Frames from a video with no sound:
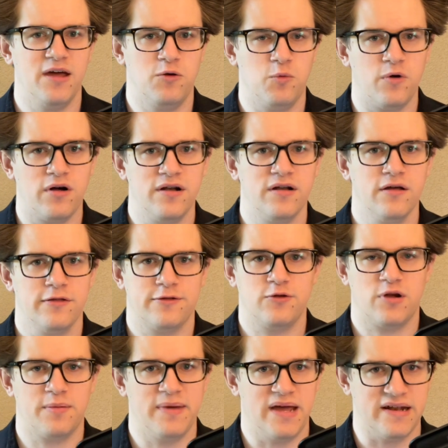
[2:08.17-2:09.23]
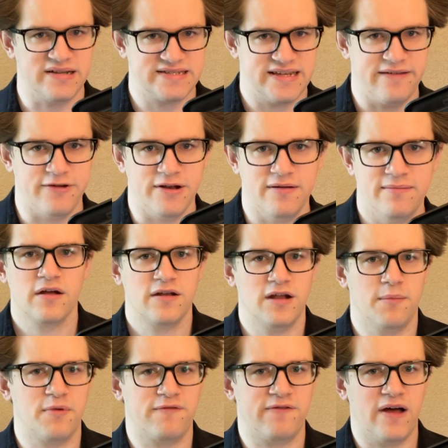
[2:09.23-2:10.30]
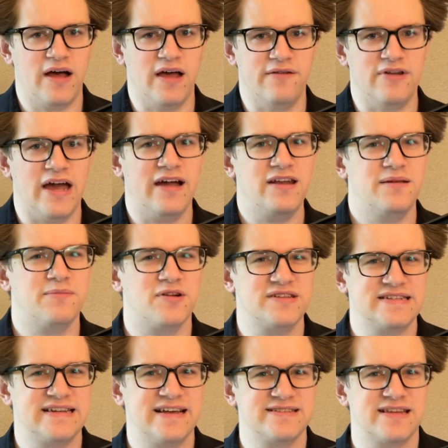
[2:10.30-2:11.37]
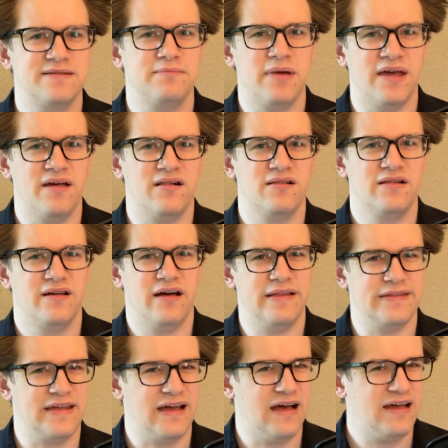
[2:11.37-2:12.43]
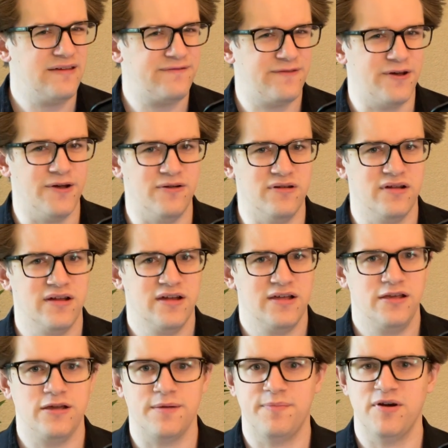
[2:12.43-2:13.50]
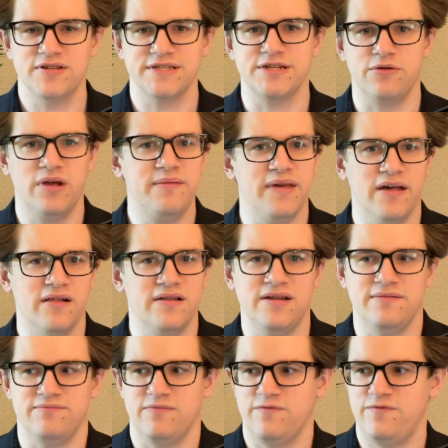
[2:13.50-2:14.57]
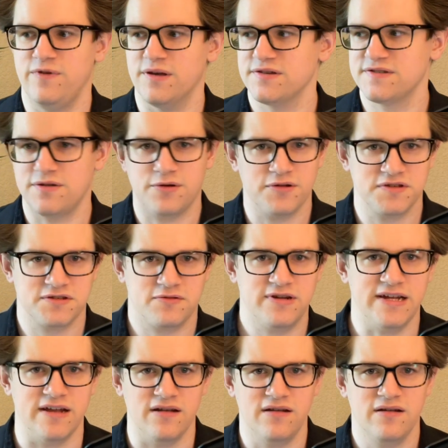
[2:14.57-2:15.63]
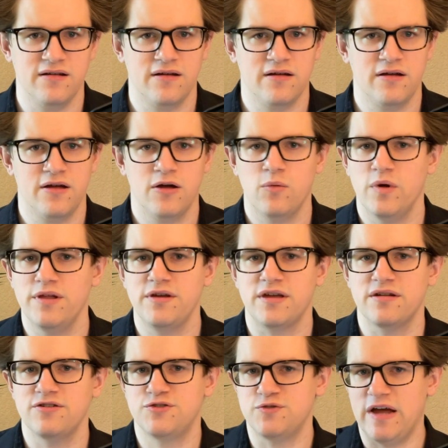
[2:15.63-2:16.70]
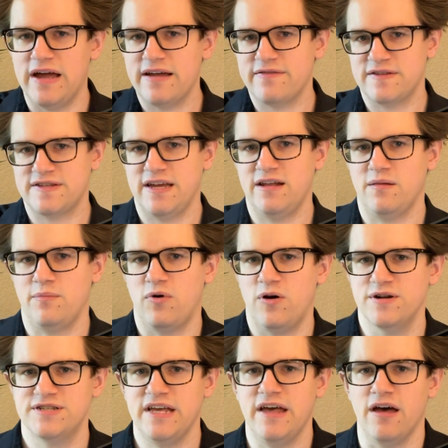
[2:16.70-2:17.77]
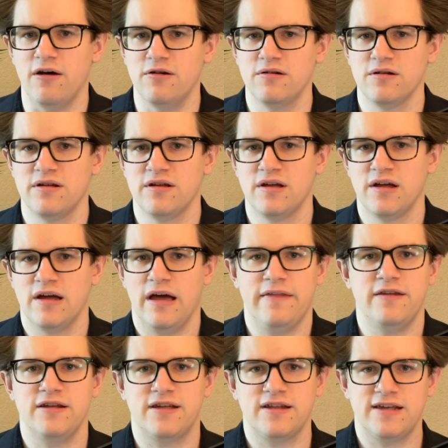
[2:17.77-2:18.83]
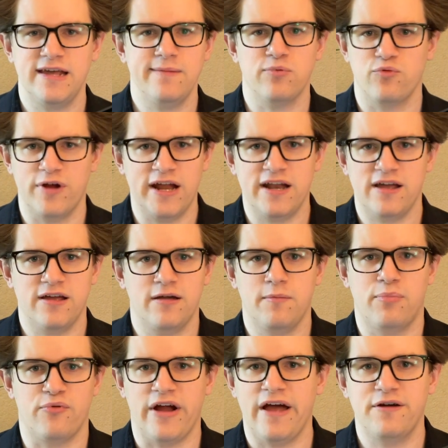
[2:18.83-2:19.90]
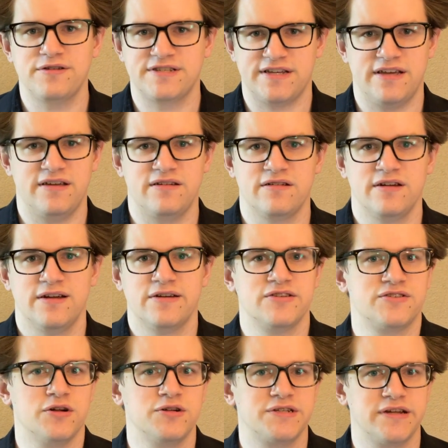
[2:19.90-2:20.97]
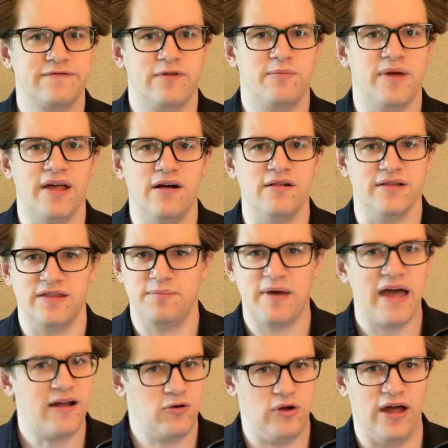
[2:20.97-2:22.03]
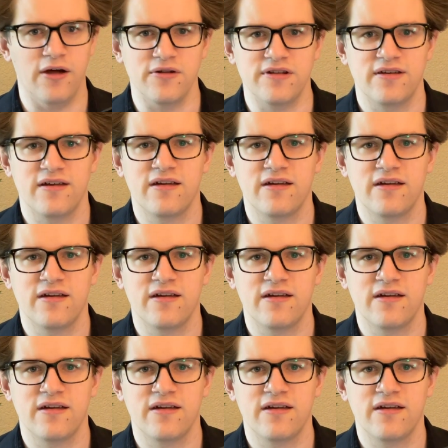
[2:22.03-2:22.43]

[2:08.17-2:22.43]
1 through Command 7. Number 5, now how do you multitask in Mail on the iPhone? You compose a new email and it fills the whole screen. Well, you can drag the title bar down, and then you can keep reading, browsing, searching for mail in the background.